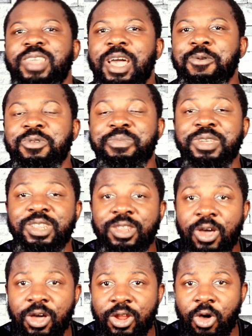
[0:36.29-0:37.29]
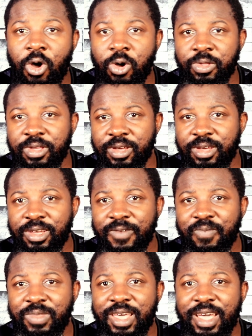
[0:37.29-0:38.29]
that would be none other
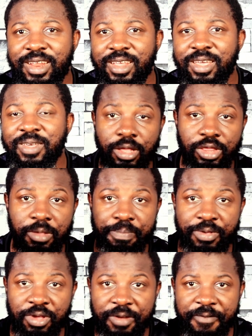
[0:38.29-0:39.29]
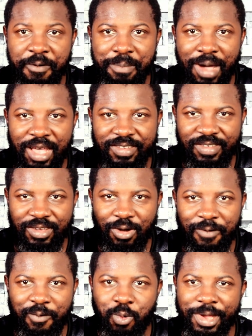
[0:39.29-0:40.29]
than the beautiful mask
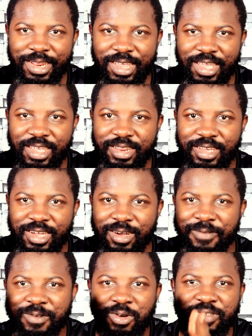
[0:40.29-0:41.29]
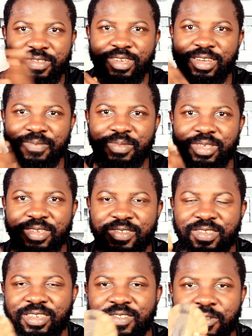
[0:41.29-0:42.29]
of Queen Idia. Of course, uh,
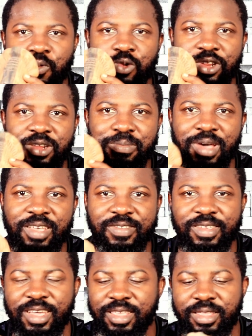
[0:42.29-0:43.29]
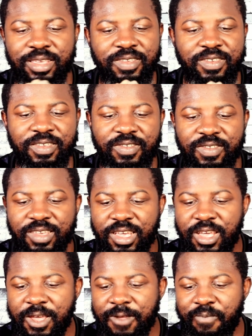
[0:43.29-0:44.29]
this is a wooden mask, and this is
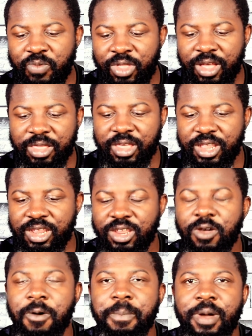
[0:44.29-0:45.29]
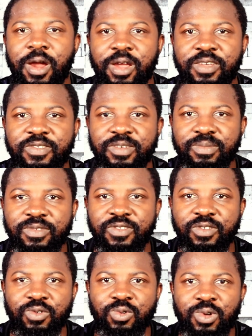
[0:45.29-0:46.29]
nothing in comparison
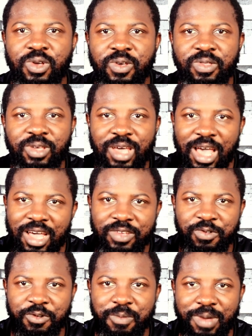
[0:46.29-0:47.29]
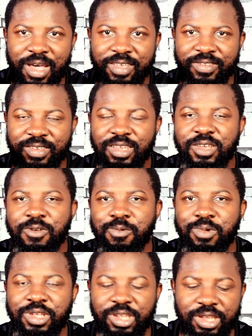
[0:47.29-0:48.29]
to the actual mask,
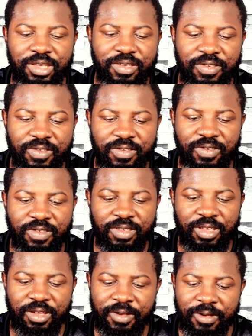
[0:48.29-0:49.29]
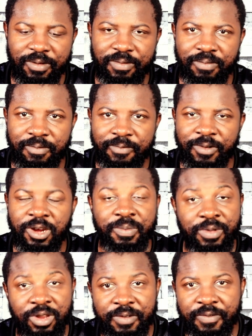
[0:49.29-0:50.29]
which is uh, very
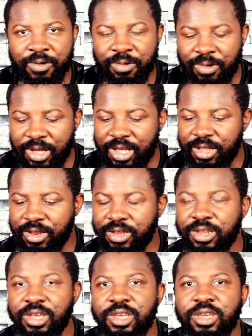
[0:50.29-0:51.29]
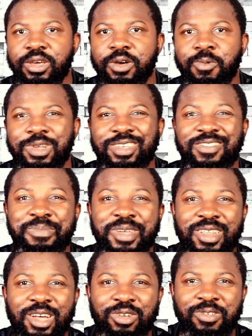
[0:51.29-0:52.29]
beautiful, and uh, which is
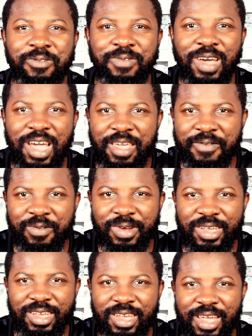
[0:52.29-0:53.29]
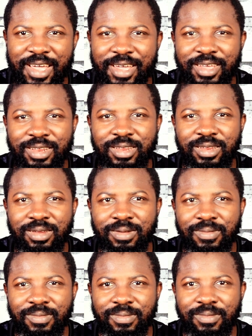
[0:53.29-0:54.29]
made out of ivory, and
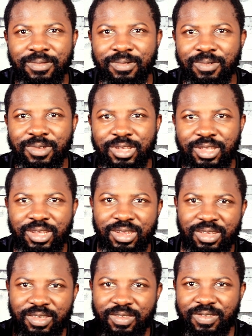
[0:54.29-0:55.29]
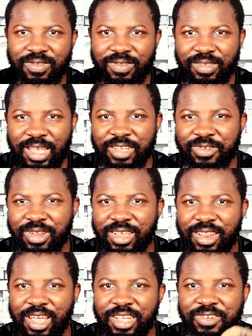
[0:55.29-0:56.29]
which is actually
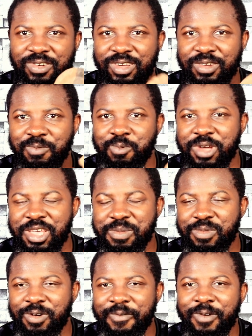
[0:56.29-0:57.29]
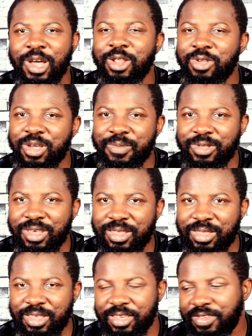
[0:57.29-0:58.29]
larger and way more valuable
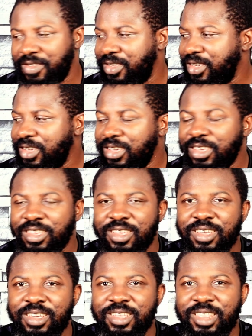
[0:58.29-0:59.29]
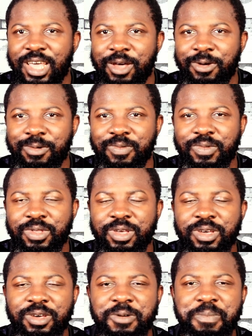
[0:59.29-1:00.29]
than this. Now,
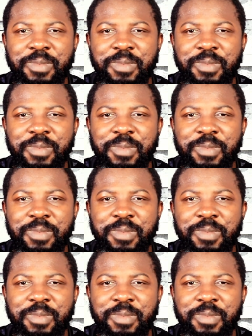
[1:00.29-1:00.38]
the